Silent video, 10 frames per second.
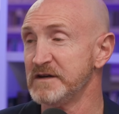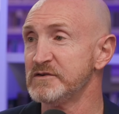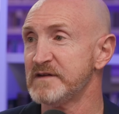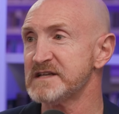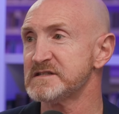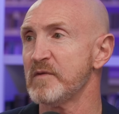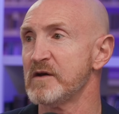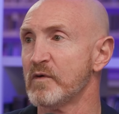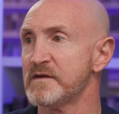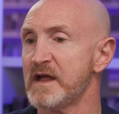the New
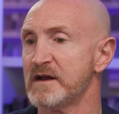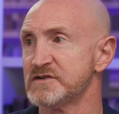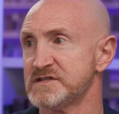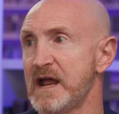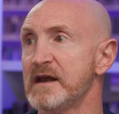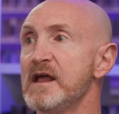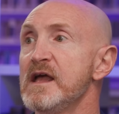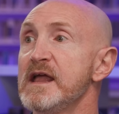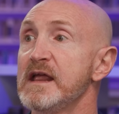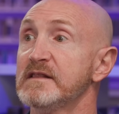Testament where they understand
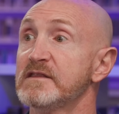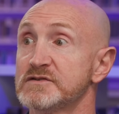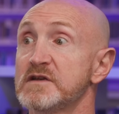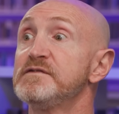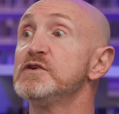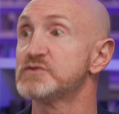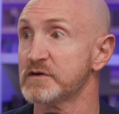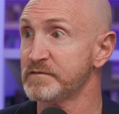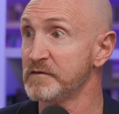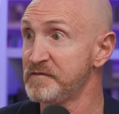it. There's a
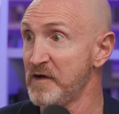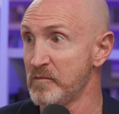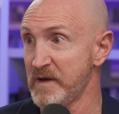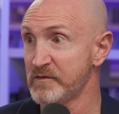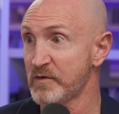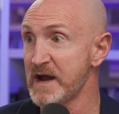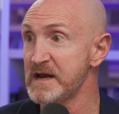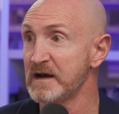future fulfillment, right?